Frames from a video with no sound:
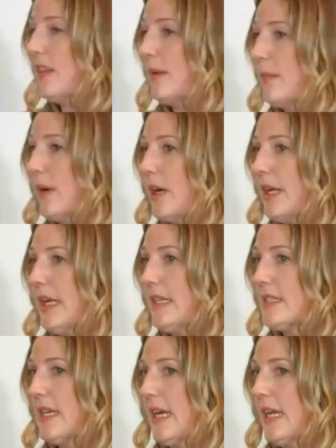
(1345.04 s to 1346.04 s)
yeah. think
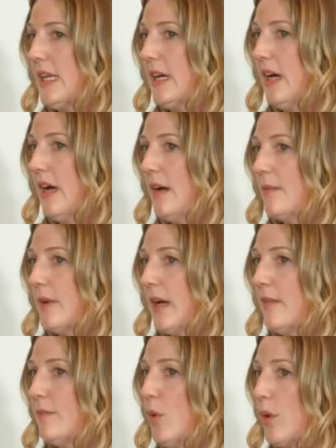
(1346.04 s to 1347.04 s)
marketing is getting a
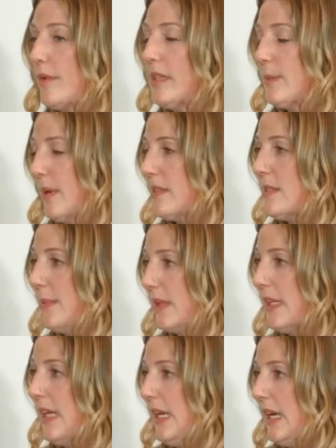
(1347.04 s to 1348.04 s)
kind of more
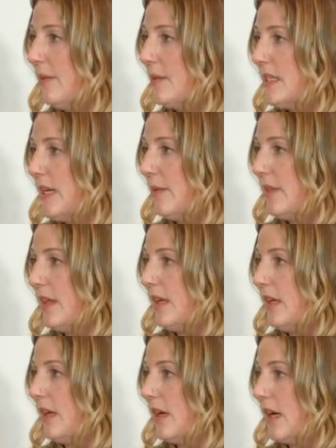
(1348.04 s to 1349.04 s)
responsibility, I would say, within
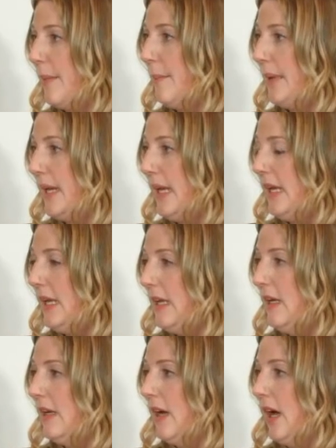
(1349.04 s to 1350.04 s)
a company.
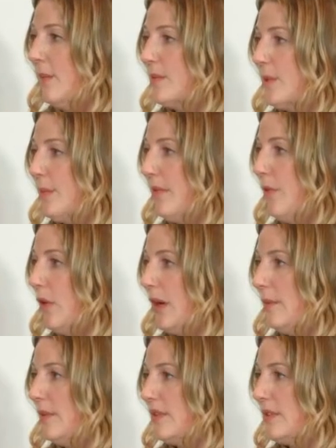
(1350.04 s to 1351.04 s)
Um, so before
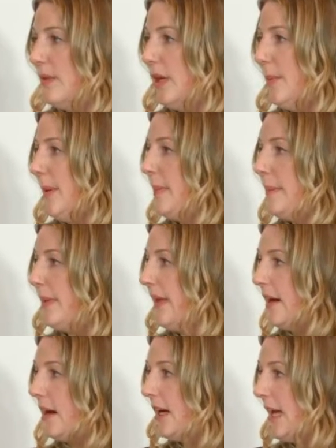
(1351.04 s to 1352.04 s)
it was, you know, maybe
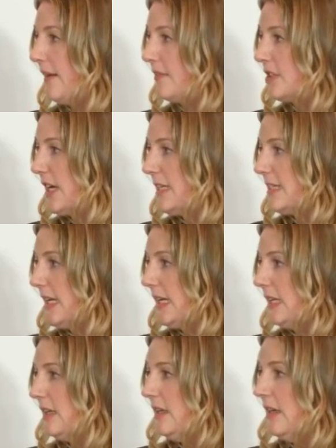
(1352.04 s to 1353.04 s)
PR and advertising,
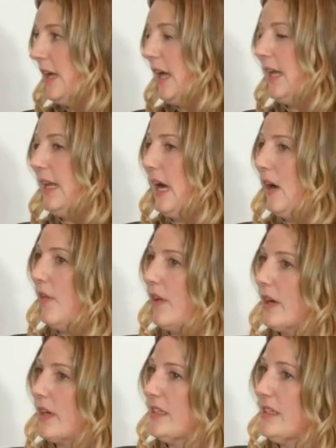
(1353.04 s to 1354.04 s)
and now
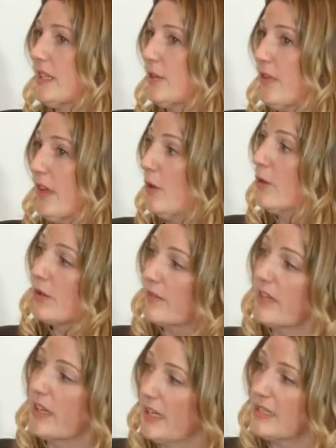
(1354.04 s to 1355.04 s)
they're yeah. considered the owner
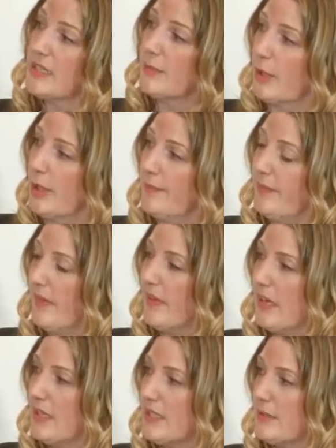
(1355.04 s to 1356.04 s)
of the customer and
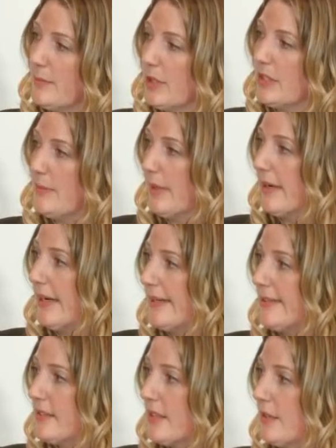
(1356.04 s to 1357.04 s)
the customer
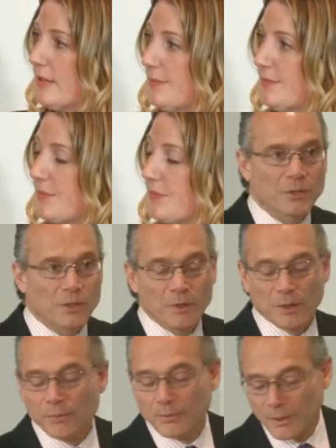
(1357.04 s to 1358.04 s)
experience. So, so
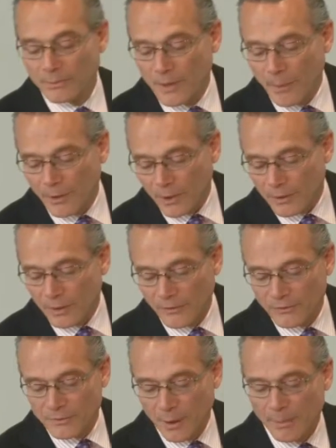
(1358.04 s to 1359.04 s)
the, the number of
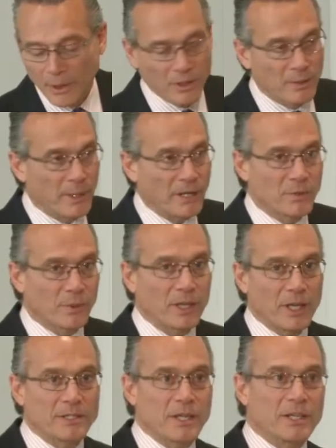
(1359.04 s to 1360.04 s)
a billion by
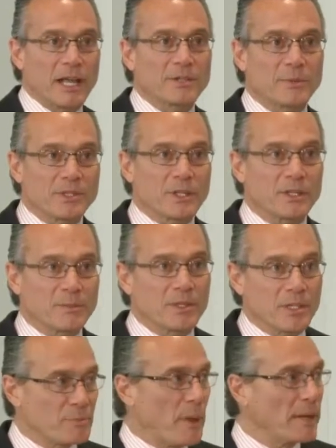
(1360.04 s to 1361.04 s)
2018, that's what's going to be
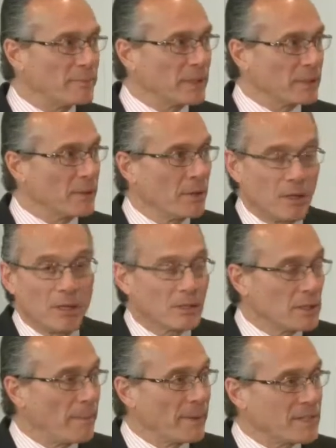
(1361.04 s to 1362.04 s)
spent, but the
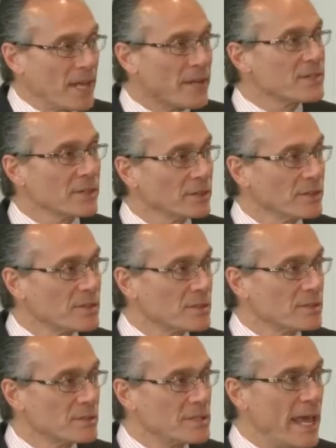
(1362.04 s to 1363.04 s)
the potential is
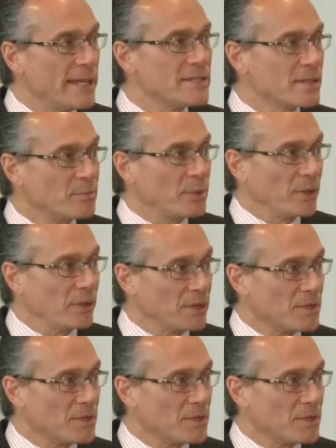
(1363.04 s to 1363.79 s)
tens of and that's